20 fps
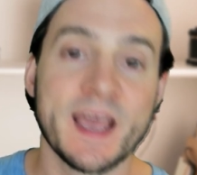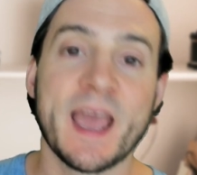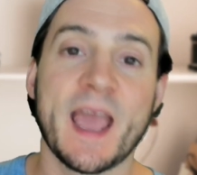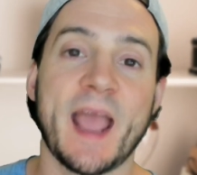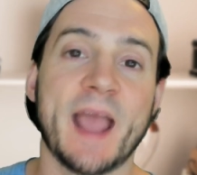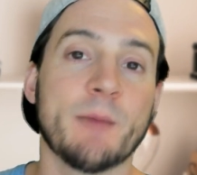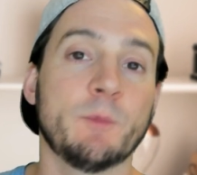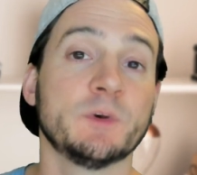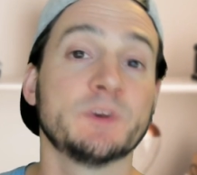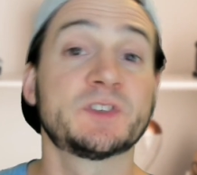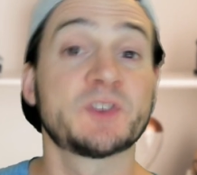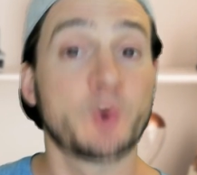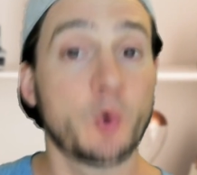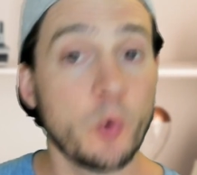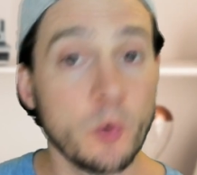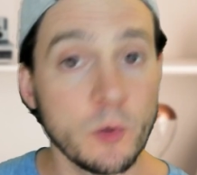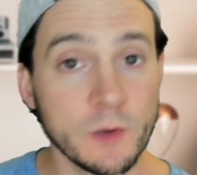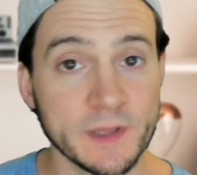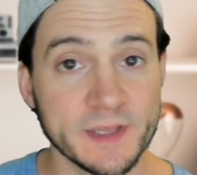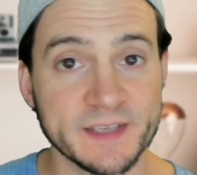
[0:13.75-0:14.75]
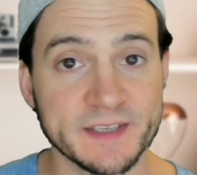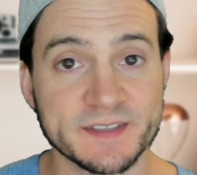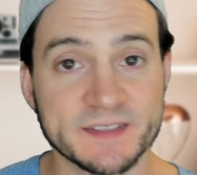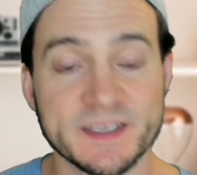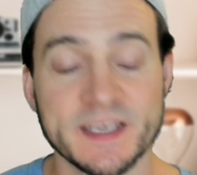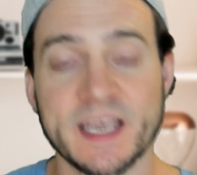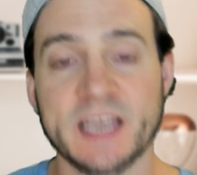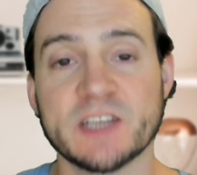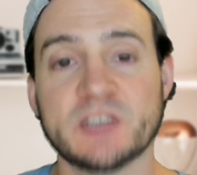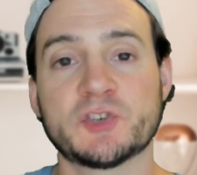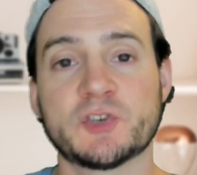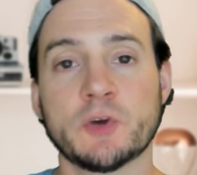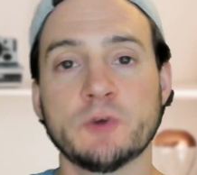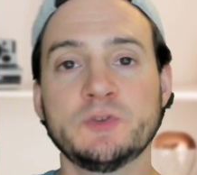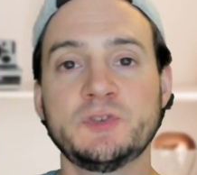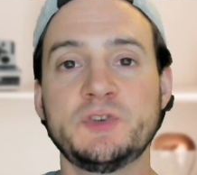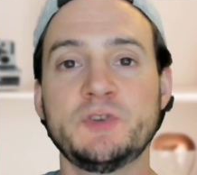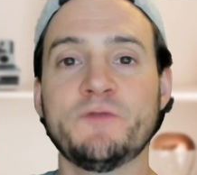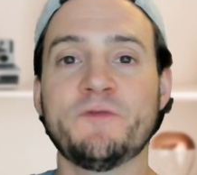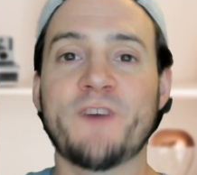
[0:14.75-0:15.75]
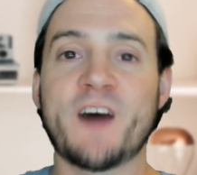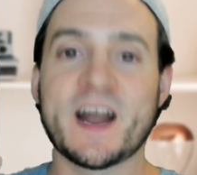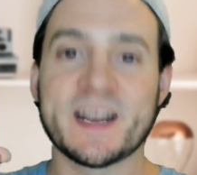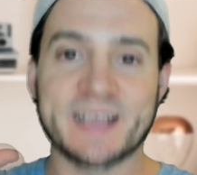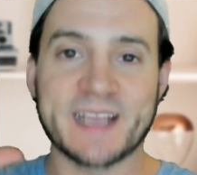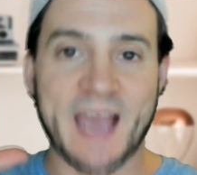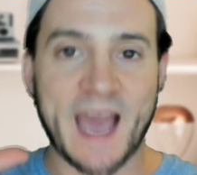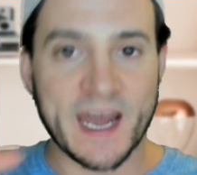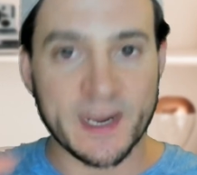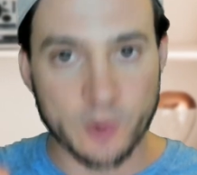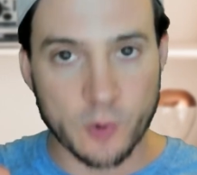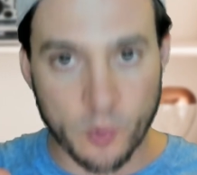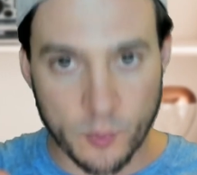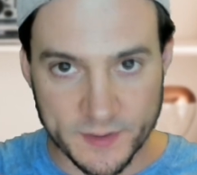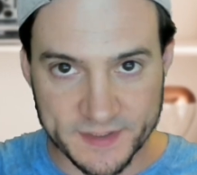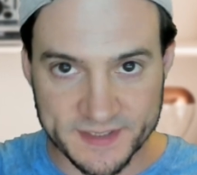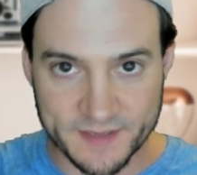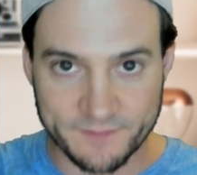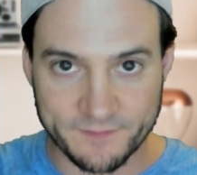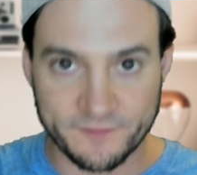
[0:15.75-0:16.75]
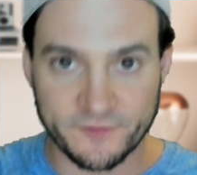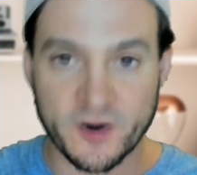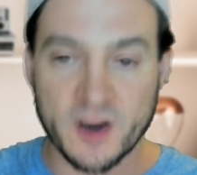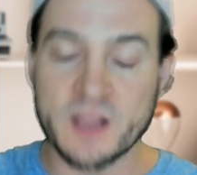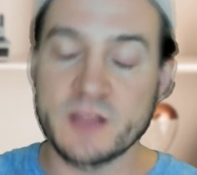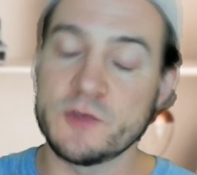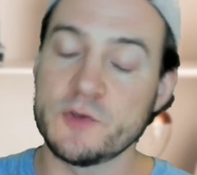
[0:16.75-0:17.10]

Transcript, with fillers: And what's cool is it shows you font categories up front.